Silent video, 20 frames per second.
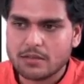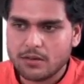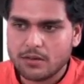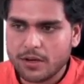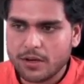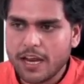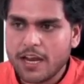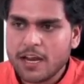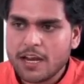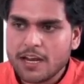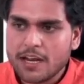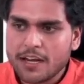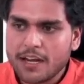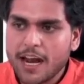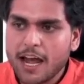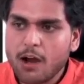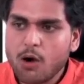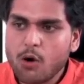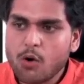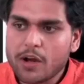Okay,
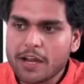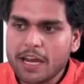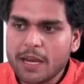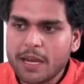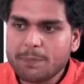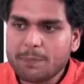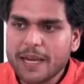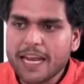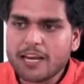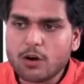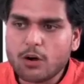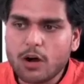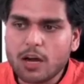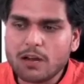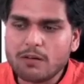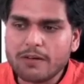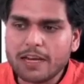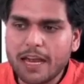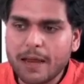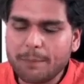now API
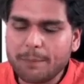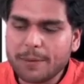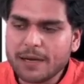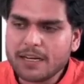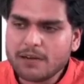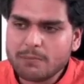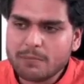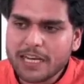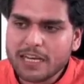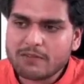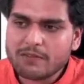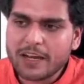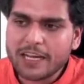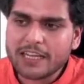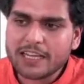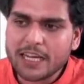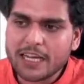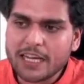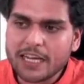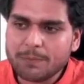call will happen.
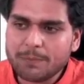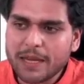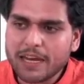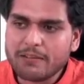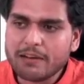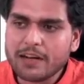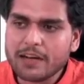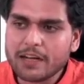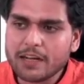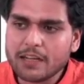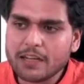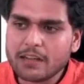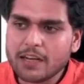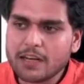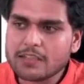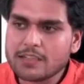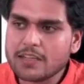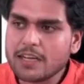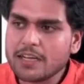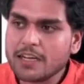Meanwhile, the API will return the
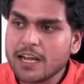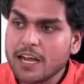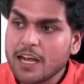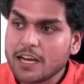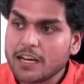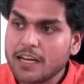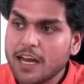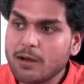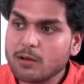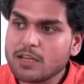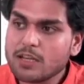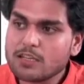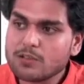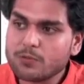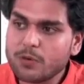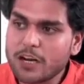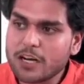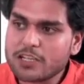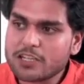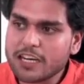result. Now this
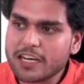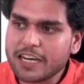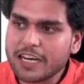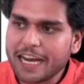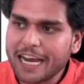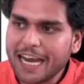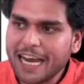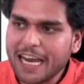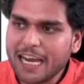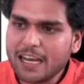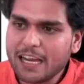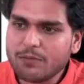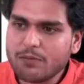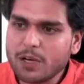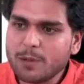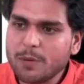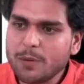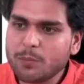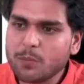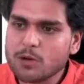function A
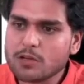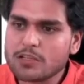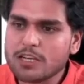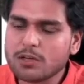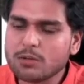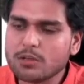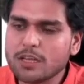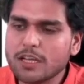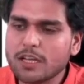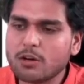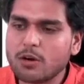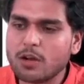will be pushed into the call